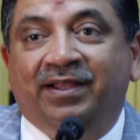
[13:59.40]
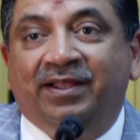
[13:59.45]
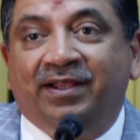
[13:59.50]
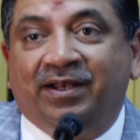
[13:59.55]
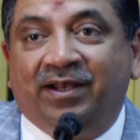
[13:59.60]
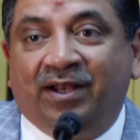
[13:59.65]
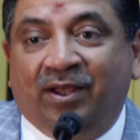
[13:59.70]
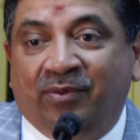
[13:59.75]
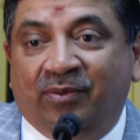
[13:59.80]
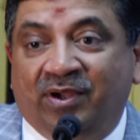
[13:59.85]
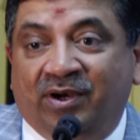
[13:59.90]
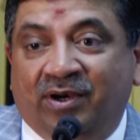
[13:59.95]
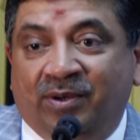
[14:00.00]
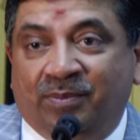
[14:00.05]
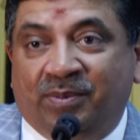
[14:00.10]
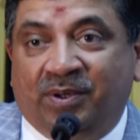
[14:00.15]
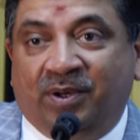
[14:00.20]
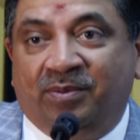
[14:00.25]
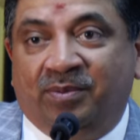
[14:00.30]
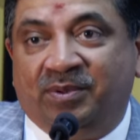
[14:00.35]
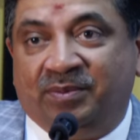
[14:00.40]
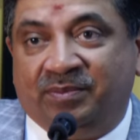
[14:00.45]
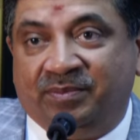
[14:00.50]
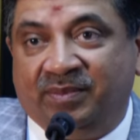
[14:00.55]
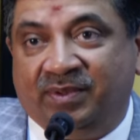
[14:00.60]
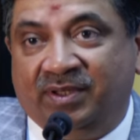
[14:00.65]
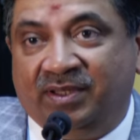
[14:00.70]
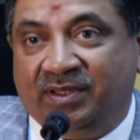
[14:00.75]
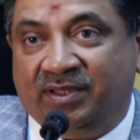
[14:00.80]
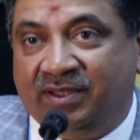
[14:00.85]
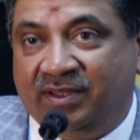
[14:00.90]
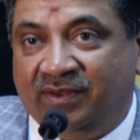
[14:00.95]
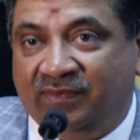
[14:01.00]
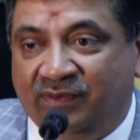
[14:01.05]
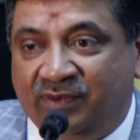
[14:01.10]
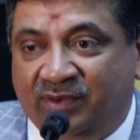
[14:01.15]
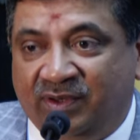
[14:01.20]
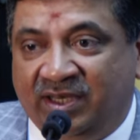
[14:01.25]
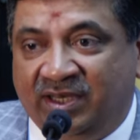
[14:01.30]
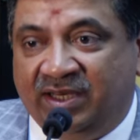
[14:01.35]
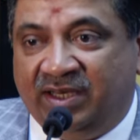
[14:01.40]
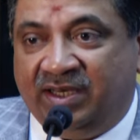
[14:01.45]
Now we got a problem. If you need